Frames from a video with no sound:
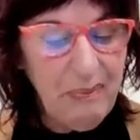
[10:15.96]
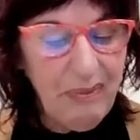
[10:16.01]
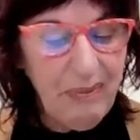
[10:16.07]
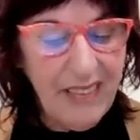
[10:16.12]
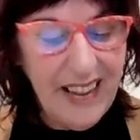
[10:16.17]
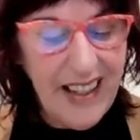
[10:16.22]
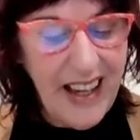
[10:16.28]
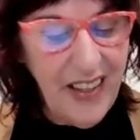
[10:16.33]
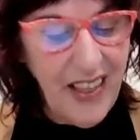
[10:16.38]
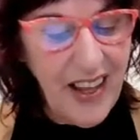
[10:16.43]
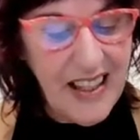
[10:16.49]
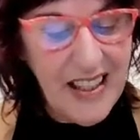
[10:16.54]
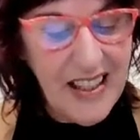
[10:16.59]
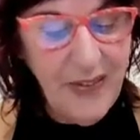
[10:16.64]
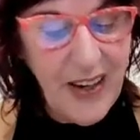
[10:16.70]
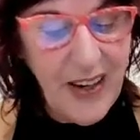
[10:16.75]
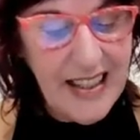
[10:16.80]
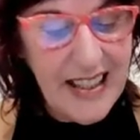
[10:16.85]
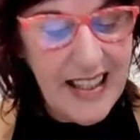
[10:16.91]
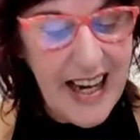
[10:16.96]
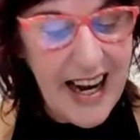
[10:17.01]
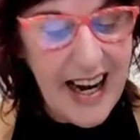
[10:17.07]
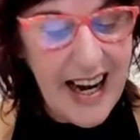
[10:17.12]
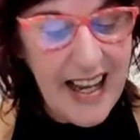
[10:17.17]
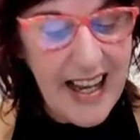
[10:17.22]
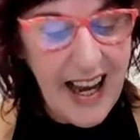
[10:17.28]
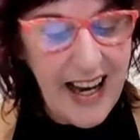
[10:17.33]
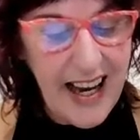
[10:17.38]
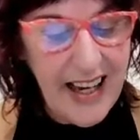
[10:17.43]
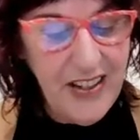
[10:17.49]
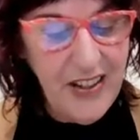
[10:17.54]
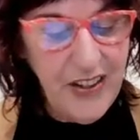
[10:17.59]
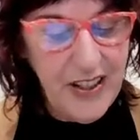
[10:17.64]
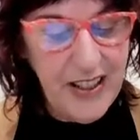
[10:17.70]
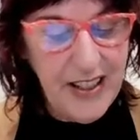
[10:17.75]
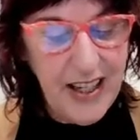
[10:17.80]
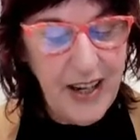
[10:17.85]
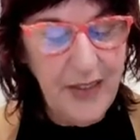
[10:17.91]
Yeah, that's fascinating. And
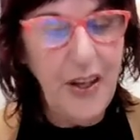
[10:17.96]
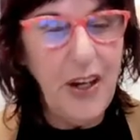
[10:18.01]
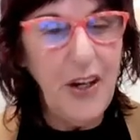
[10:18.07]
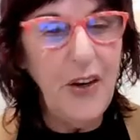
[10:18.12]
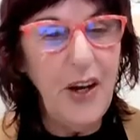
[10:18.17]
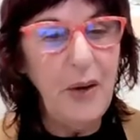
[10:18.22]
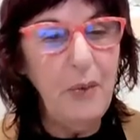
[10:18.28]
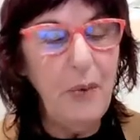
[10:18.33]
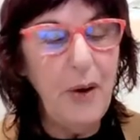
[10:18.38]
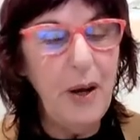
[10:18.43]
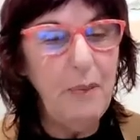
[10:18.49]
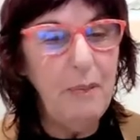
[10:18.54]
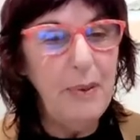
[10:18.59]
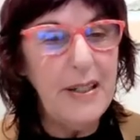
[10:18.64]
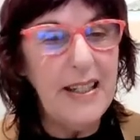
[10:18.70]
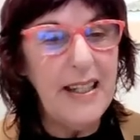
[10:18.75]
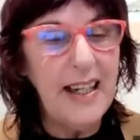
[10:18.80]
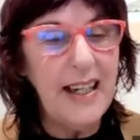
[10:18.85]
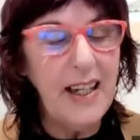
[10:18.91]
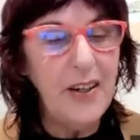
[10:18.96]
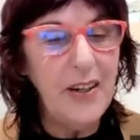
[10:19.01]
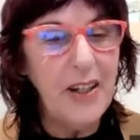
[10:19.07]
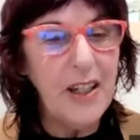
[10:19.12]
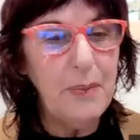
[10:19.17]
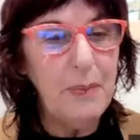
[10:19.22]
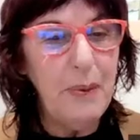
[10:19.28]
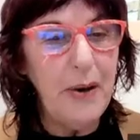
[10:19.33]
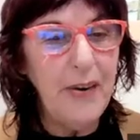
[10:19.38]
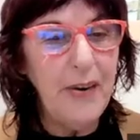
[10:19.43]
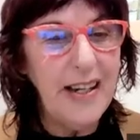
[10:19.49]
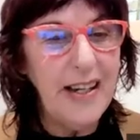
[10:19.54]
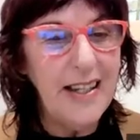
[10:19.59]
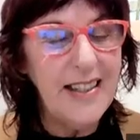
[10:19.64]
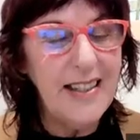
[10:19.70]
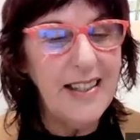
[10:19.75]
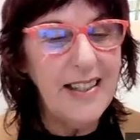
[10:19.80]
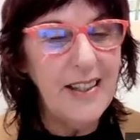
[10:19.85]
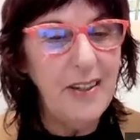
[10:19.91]
you said that you had one particular
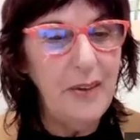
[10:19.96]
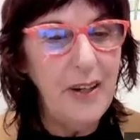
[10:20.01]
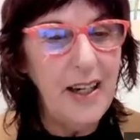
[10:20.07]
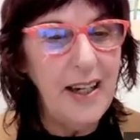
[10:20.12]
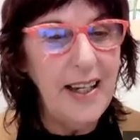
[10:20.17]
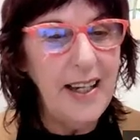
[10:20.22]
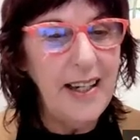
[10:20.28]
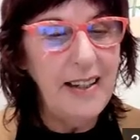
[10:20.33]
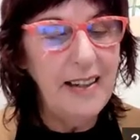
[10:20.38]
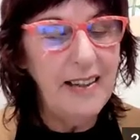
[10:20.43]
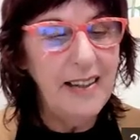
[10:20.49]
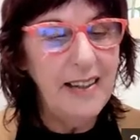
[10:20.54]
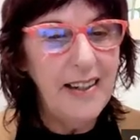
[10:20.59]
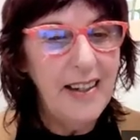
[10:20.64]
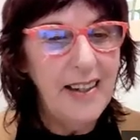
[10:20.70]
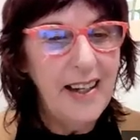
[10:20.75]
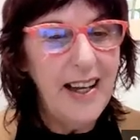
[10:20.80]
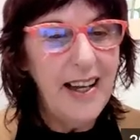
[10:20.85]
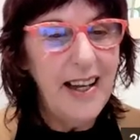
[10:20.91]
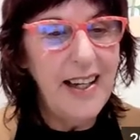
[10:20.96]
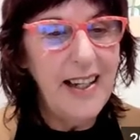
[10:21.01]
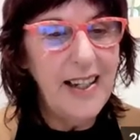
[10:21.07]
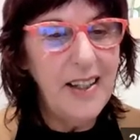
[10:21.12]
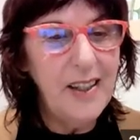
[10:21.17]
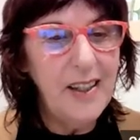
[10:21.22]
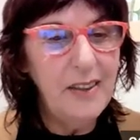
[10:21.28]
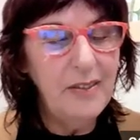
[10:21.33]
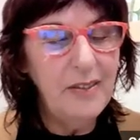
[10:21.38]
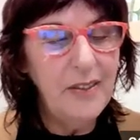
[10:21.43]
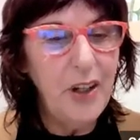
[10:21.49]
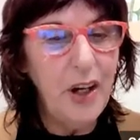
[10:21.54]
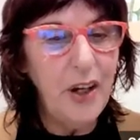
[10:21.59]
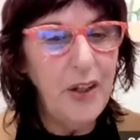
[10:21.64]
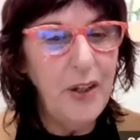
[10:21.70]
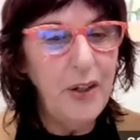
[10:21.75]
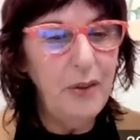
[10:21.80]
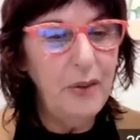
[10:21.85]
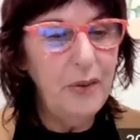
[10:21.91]
experience that really
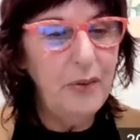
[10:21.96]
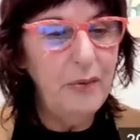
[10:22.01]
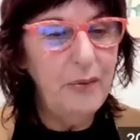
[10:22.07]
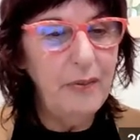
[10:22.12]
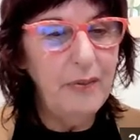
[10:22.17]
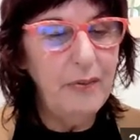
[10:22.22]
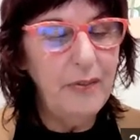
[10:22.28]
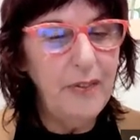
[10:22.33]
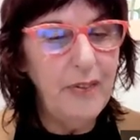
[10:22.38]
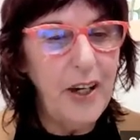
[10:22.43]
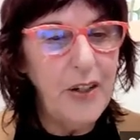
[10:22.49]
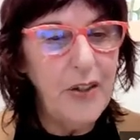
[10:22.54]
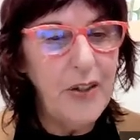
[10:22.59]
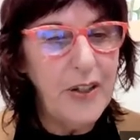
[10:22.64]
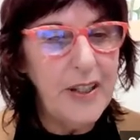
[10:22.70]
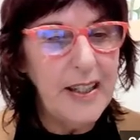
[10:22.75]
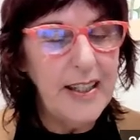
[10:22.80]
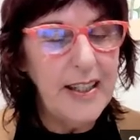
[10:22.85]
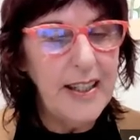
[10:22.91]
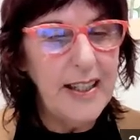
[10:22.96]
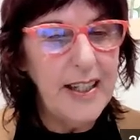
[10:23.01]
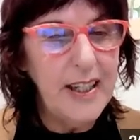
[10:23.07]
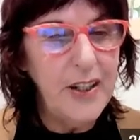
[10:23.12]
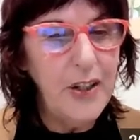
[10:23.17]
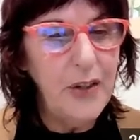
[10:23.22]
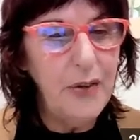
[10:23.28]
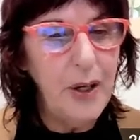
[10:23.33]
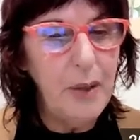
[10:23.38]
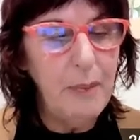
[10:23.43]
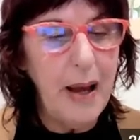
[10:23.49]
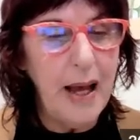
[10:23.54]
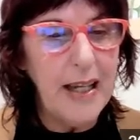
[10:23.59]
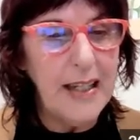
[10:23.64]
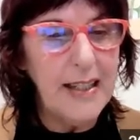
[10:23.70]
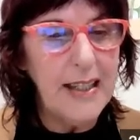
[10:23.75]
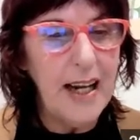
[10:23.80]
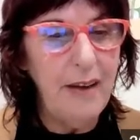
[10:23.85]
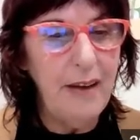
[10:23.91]
got you interested in doing
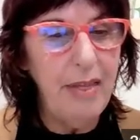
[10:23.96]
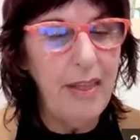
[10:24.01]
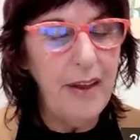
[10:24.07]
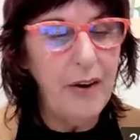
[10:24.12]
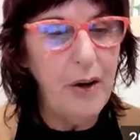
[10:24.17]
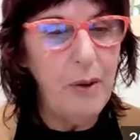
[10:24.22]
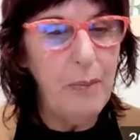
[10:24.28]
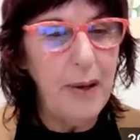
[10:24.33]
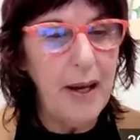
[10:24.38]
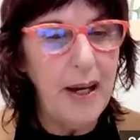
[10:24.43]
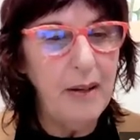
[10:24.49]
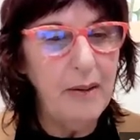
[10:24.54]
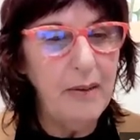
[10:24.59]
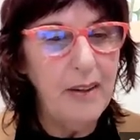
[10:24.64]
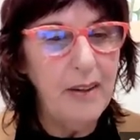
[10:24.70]
past life therapy.